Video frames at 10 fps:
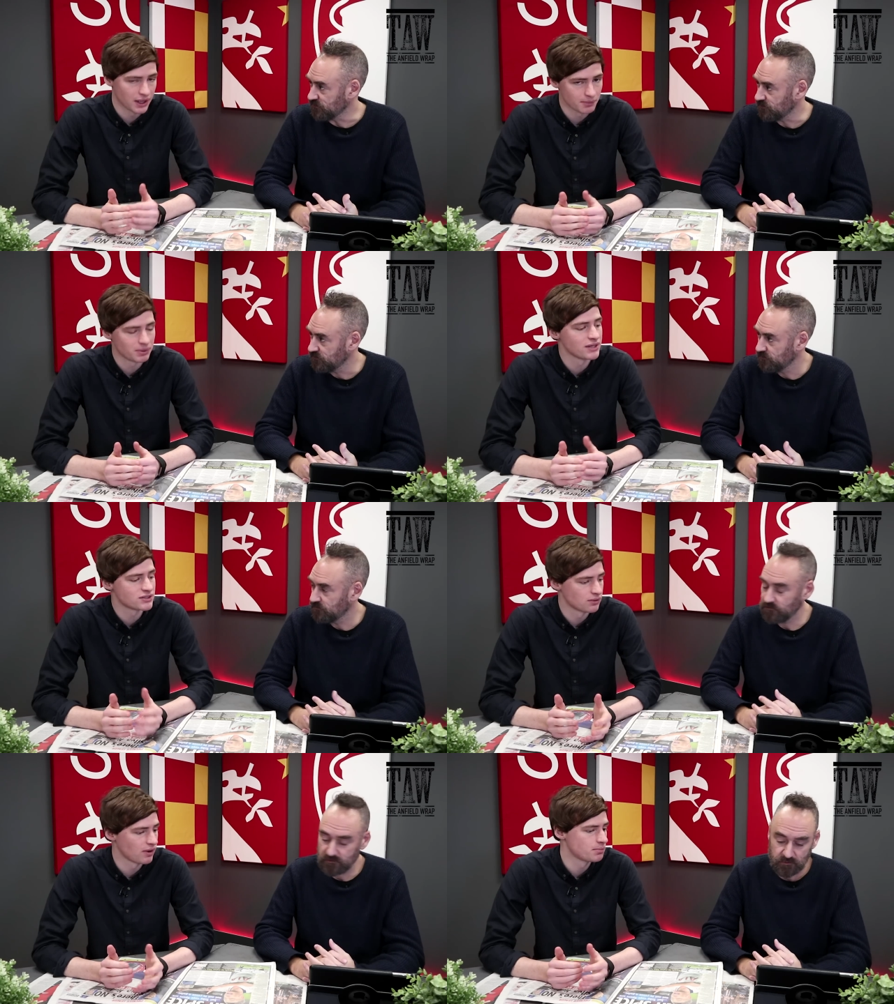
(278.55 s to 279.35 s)
Speaker 1: But he
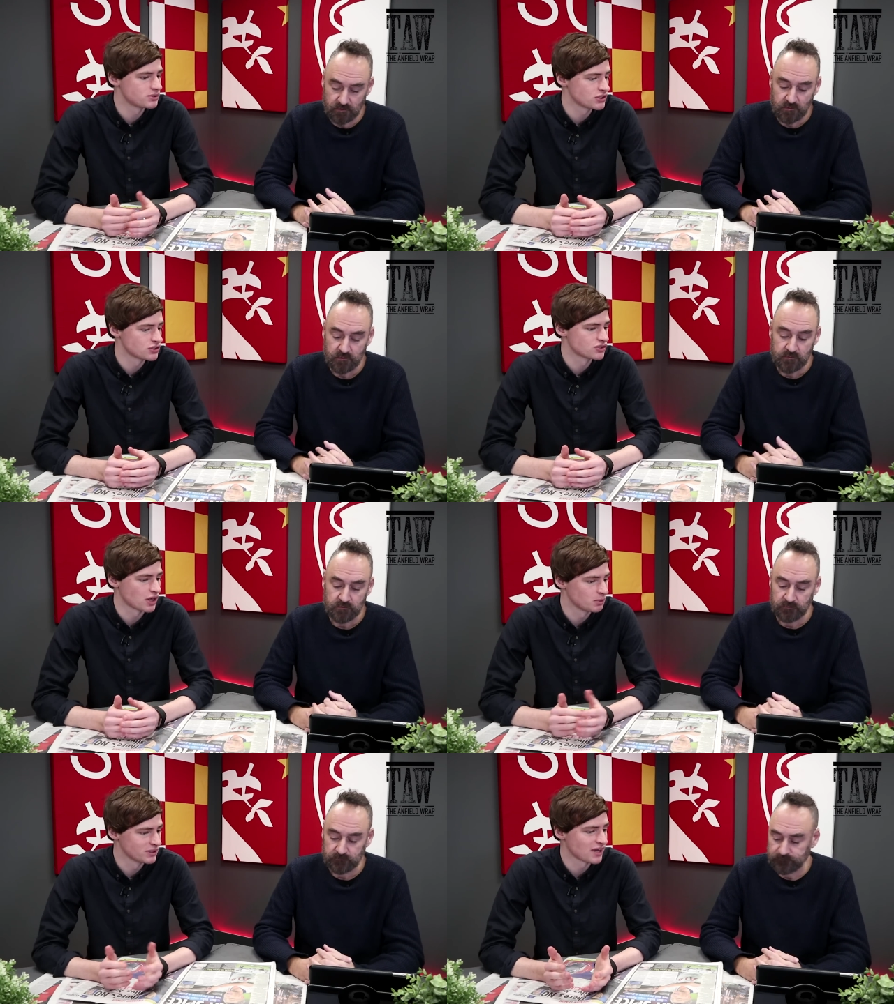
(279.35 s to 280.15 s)
plays in an array of
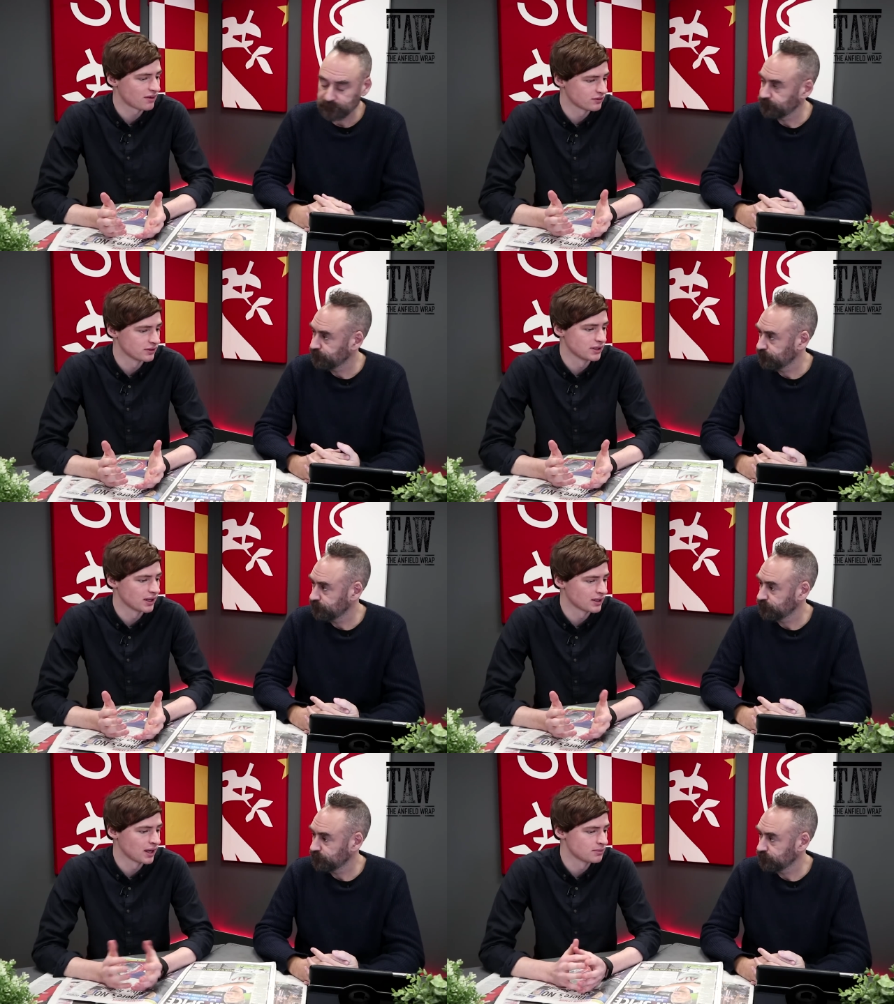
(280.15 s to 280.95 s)
positions and will definitely
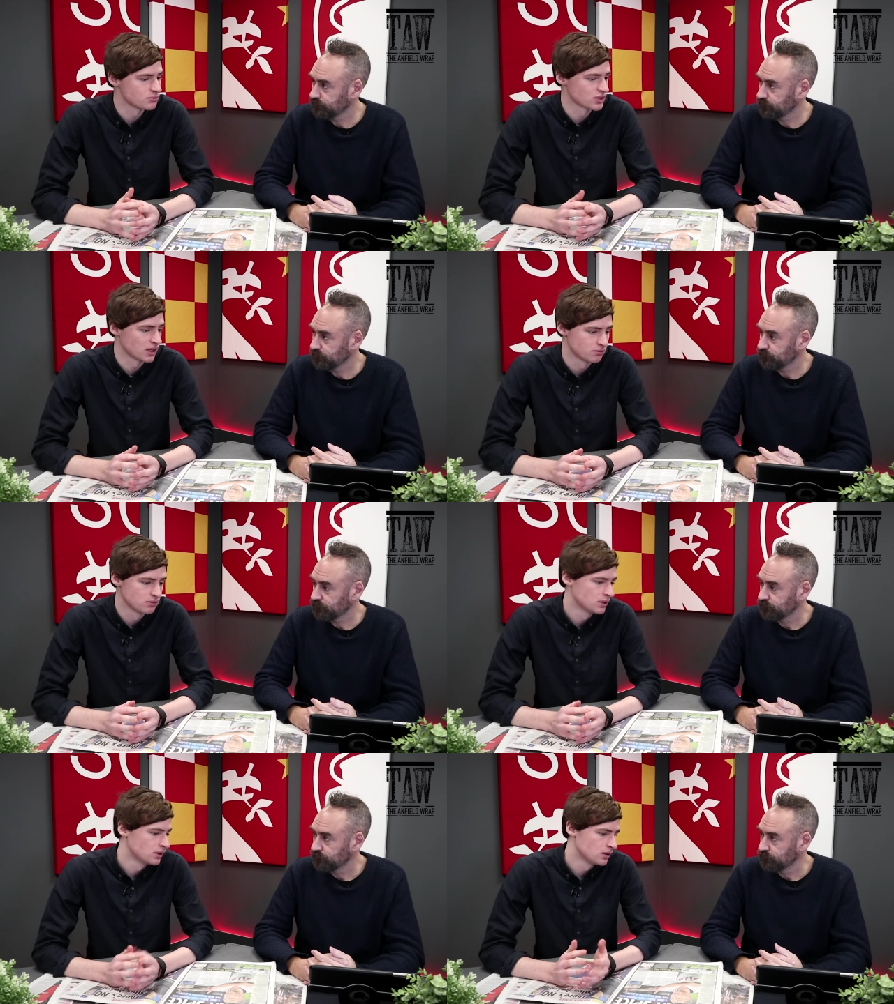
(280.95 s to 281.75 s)
get games.
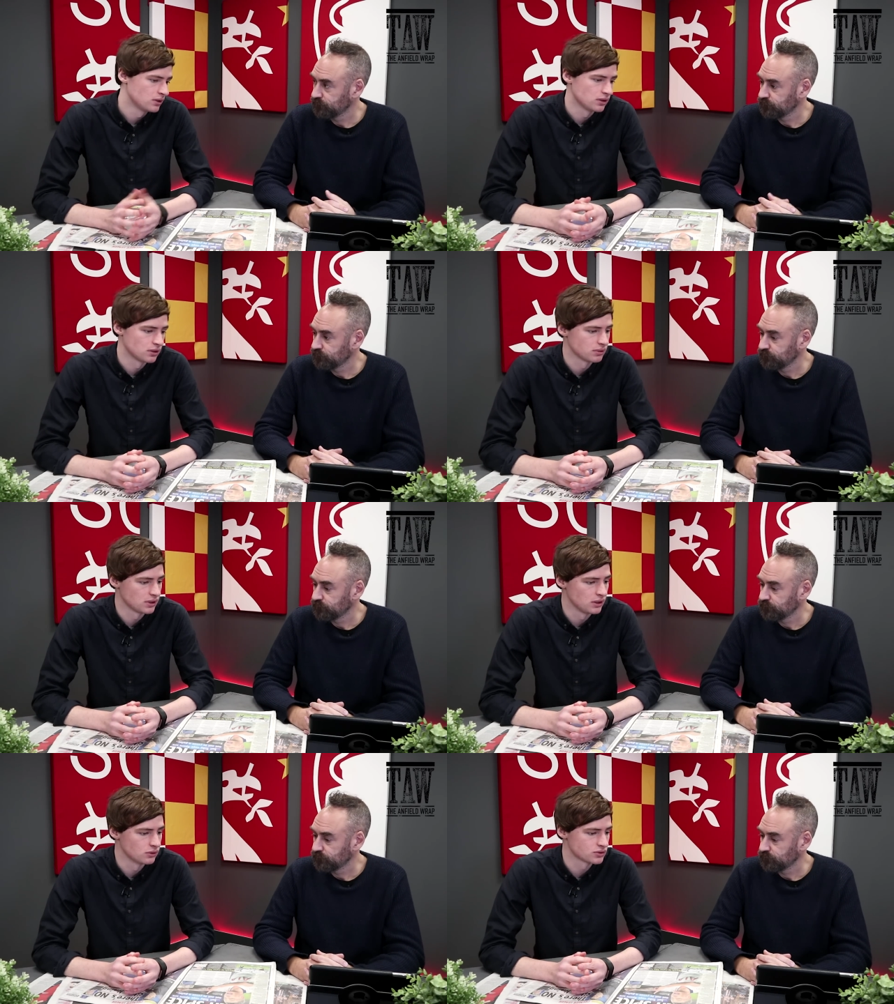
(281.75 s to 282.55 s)
And
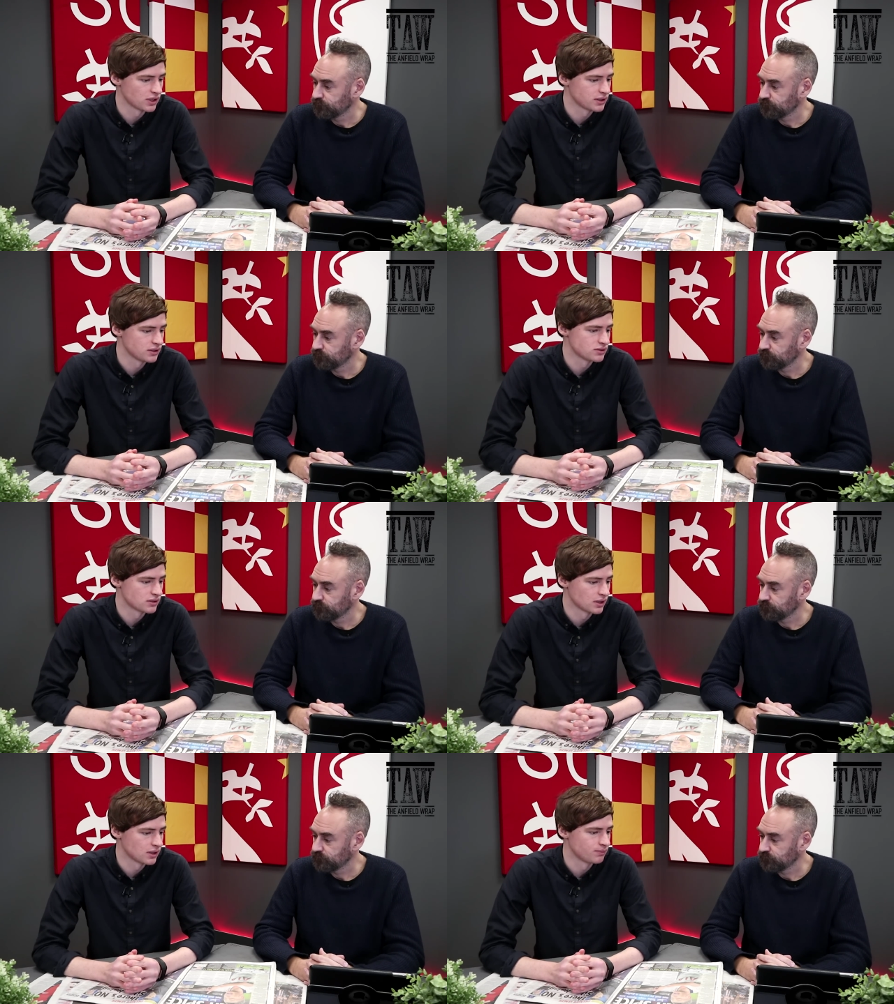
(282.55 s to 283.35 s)
he looks like
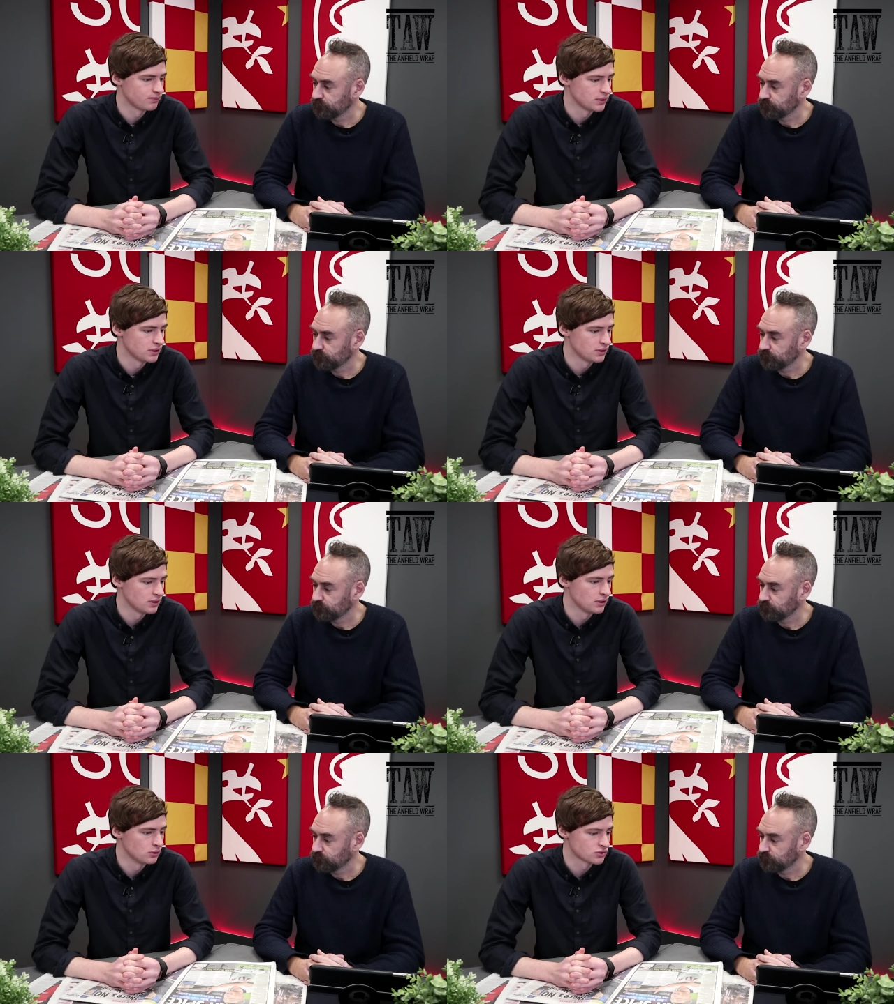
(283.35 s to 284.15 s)
a
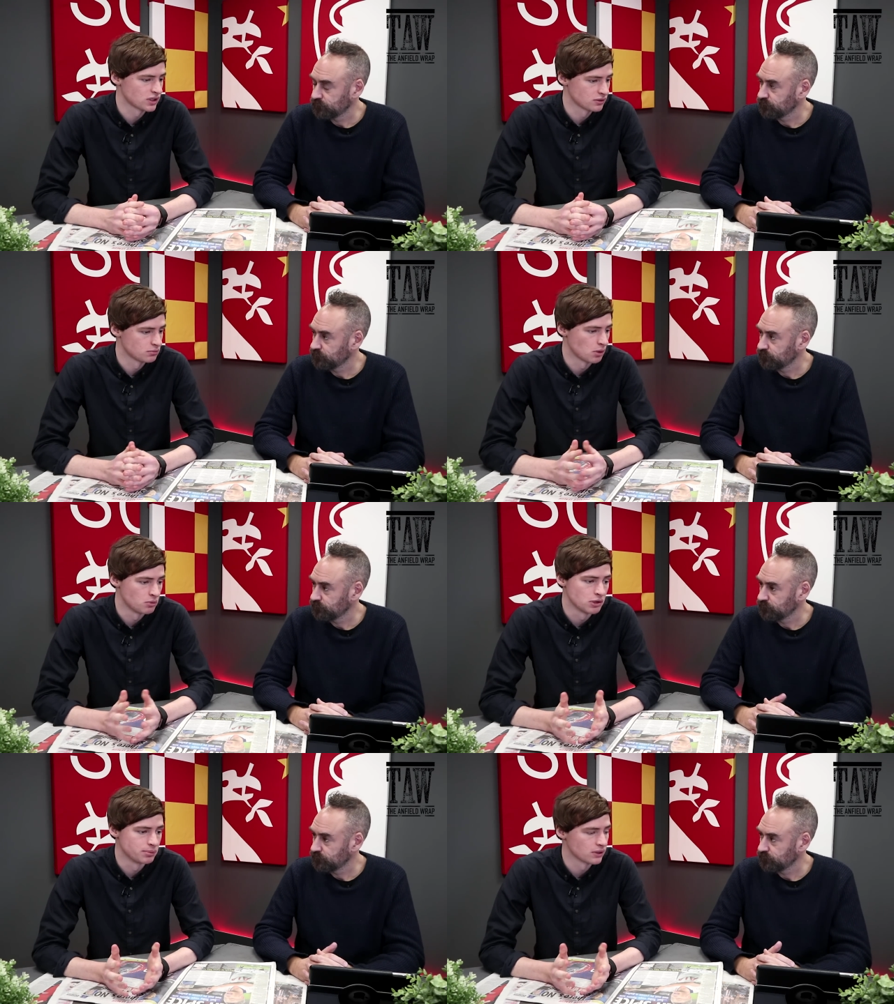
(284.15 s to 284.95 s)

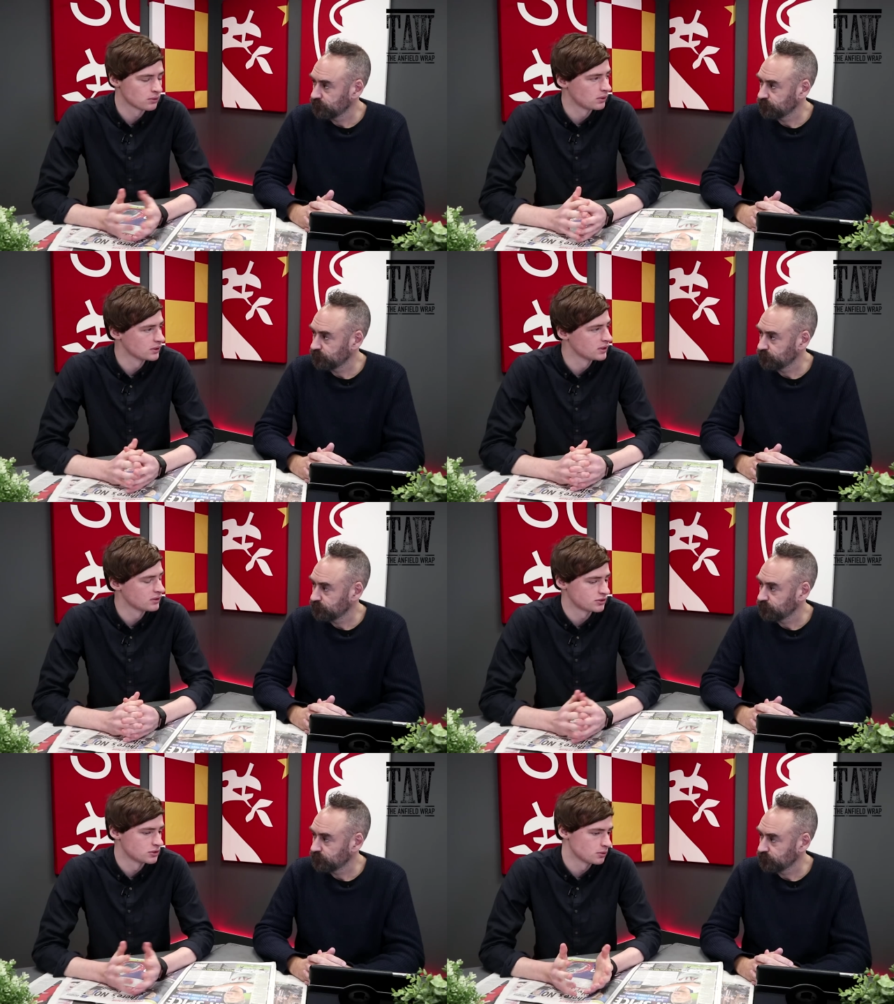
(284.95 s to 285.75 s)
real bit of
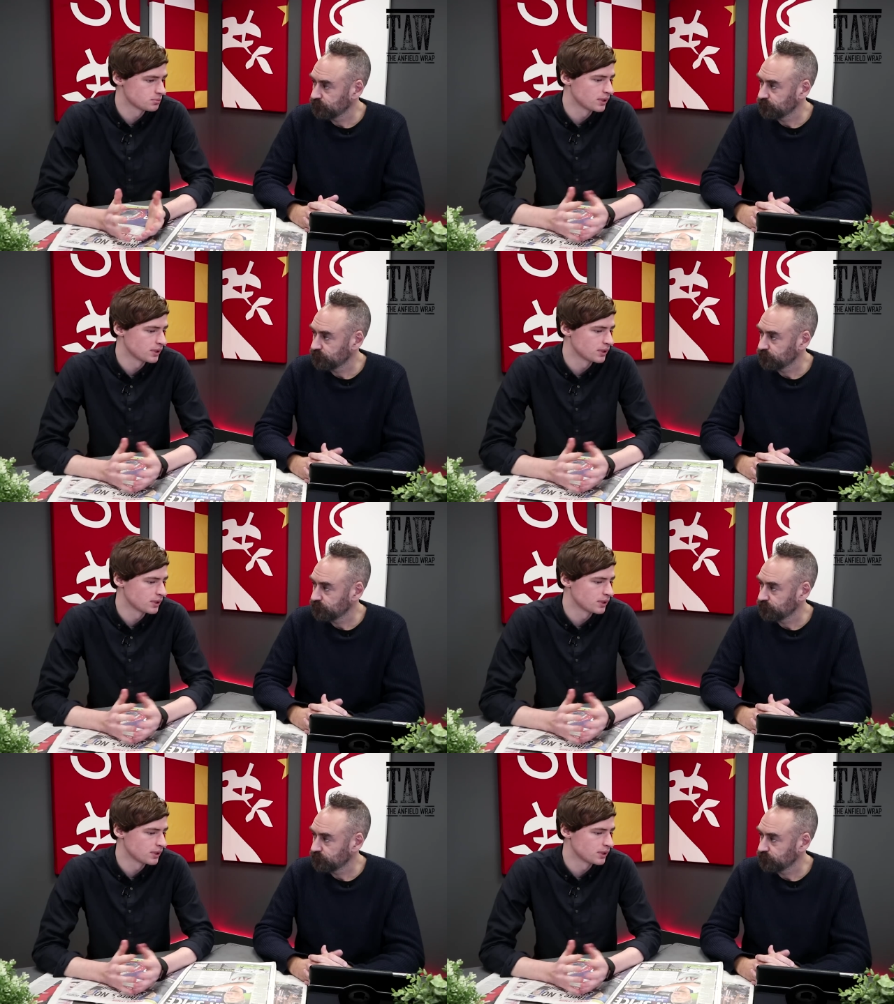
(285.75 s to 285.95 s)
quality.